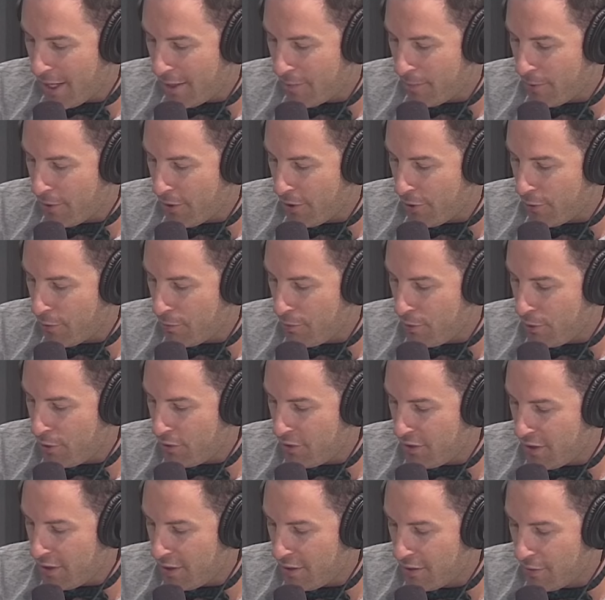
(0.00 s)
back by your
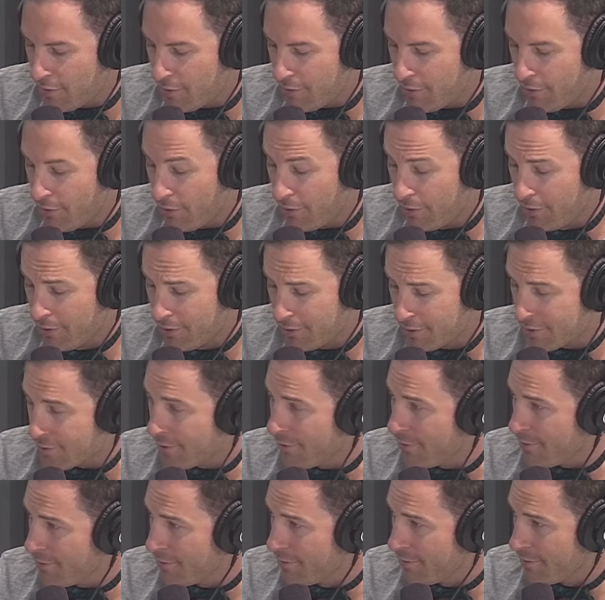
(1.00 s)
beauty and thought,
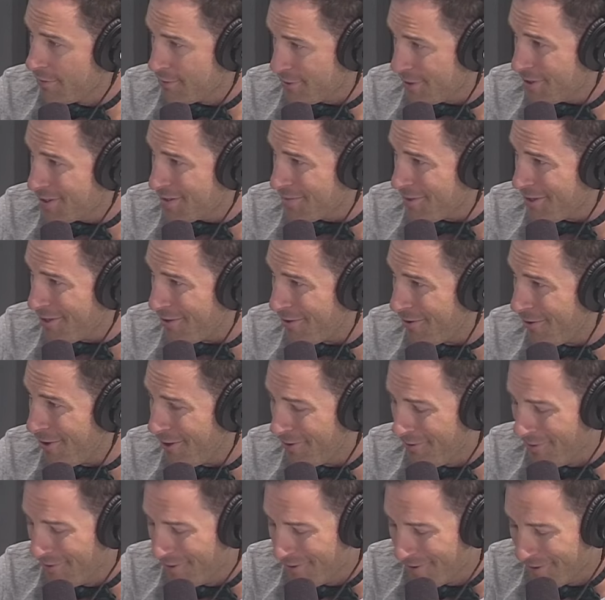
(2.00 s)
Struth, she's a bit alright.